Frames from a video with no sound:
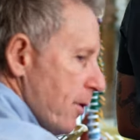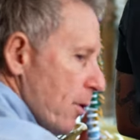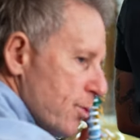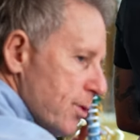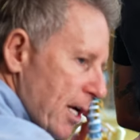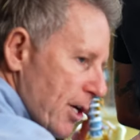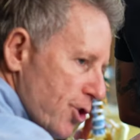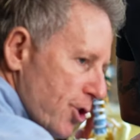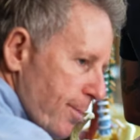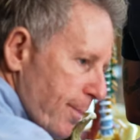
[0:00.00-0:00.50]
there
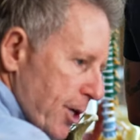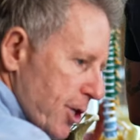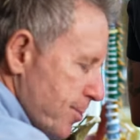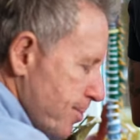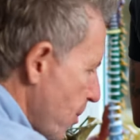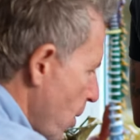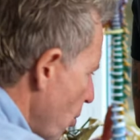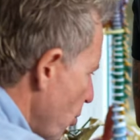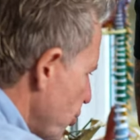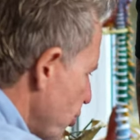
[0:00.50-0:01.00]
was actually much
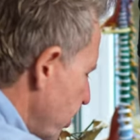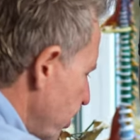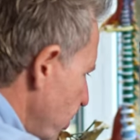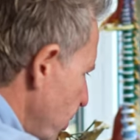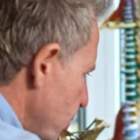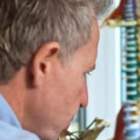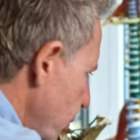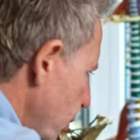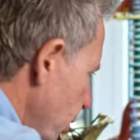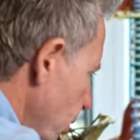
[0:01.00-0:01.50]
motion
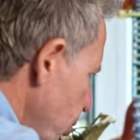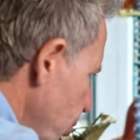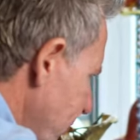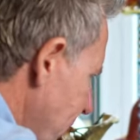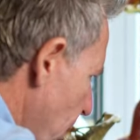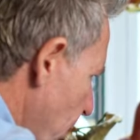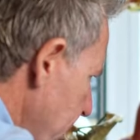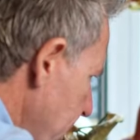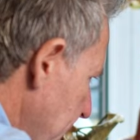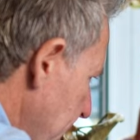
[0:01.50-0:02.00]
here. So we're going to do
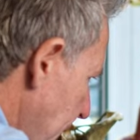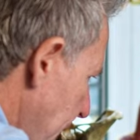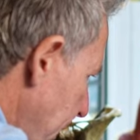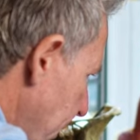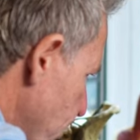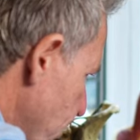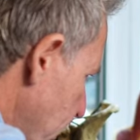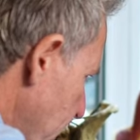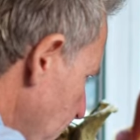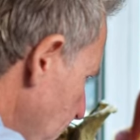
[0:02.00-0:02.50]
that one
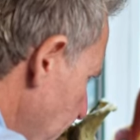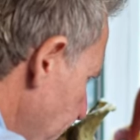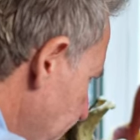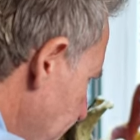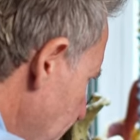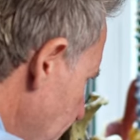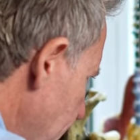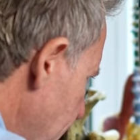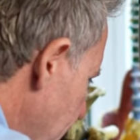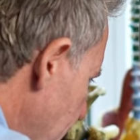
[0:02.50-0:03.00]
again. So I'm going to come
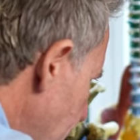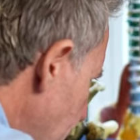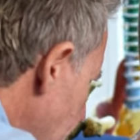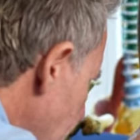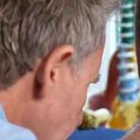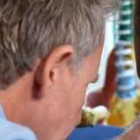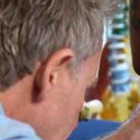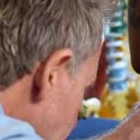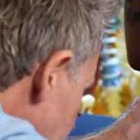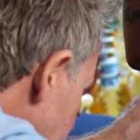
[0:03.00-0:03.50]
under
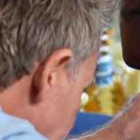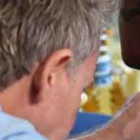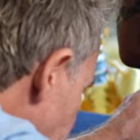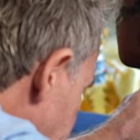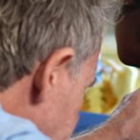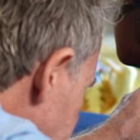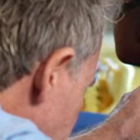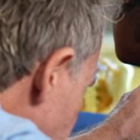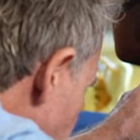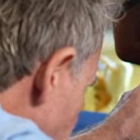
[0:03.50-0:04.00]
and
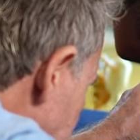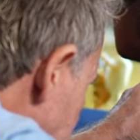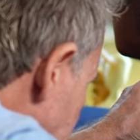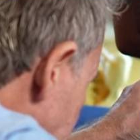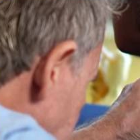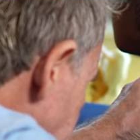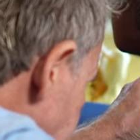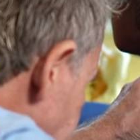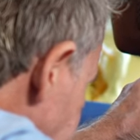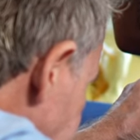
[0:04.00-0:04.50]
off you go
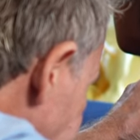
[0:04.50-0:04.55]
again.